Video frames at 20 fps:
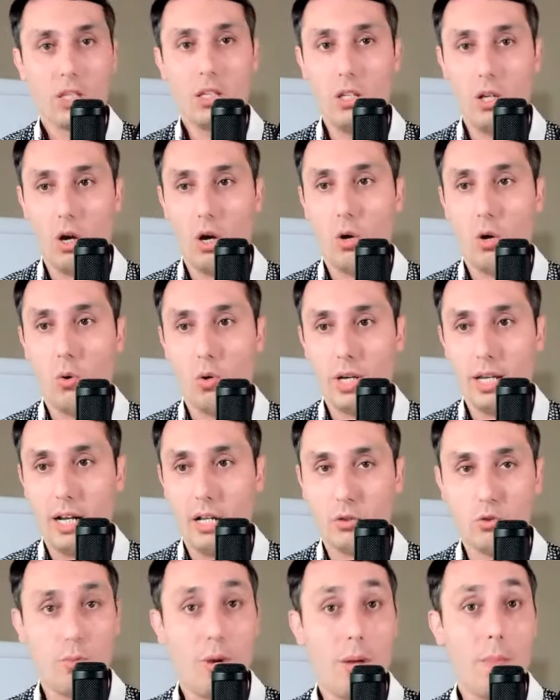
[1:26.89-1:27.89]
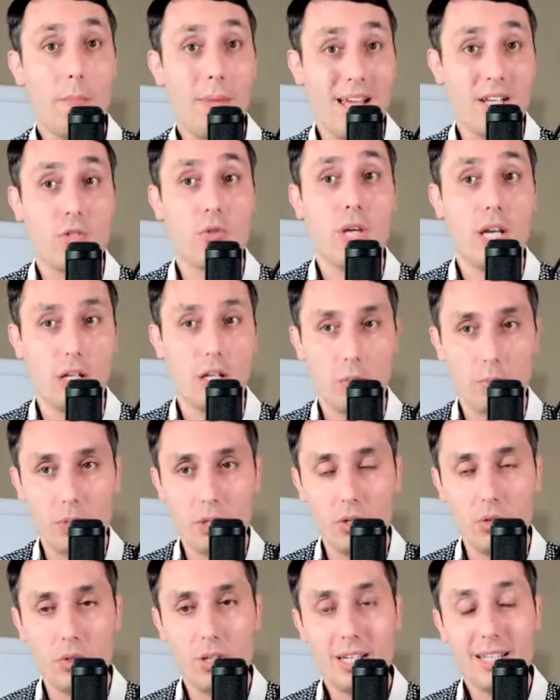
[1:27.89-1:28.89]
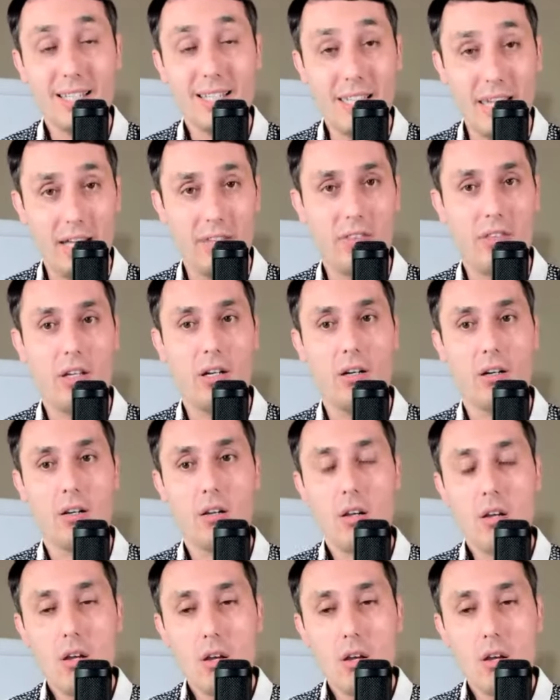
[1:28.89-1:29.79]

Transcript: you know, and I'll do my best to help you get there.